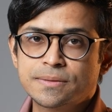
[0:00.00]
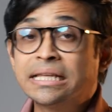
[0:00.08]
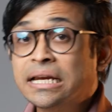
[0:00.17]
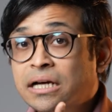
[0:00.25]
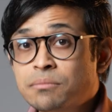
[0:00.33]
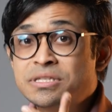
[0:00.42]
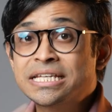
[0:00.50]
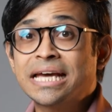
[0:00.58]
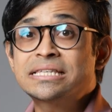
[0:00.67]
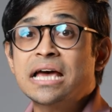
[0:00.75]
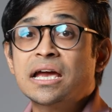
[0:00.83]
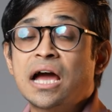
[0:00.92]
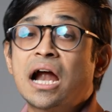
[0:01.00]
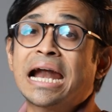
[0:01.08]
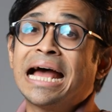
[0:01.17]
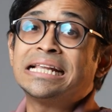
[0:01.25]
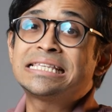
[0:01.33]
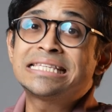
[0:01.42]
Then comes CSIR
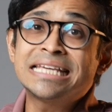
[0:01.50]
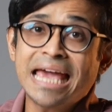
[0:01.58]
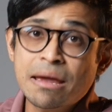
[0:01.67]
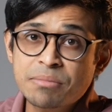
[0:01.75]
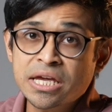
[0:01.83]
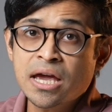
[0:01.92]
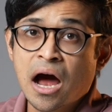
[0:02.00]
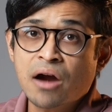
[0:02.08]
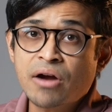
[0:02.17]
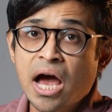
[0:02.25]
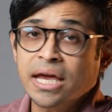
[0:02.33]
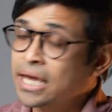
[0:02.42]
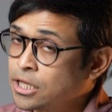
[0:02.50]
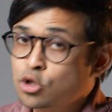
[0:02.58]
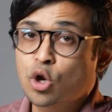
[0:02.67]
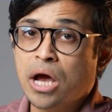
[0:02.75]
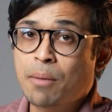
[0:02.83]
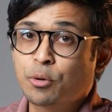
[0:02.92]
and CMERI in
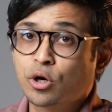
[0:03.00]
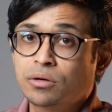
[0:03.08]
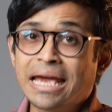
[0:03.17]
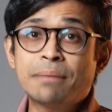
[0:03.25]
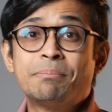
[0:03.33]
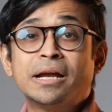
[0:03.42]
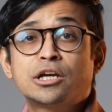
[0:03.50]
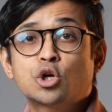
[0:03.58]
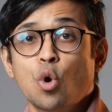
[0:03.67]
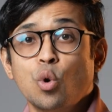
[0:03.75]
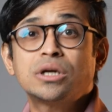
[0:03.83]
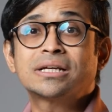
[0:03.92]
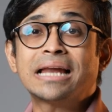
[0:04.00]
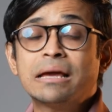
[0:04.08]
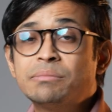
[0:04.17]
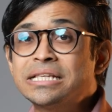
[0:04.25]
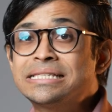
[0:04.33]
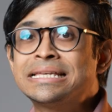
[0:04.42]
Durgapur. It built cold
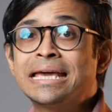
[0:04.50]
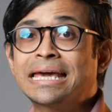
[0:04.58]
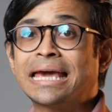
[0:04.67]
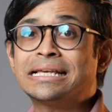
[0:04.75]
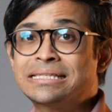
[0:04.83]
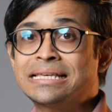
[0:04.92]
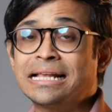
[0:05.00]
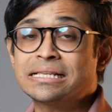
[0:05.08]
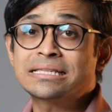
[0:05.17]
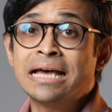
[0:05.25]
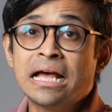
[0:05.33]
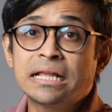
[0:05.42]
climate zinc air cells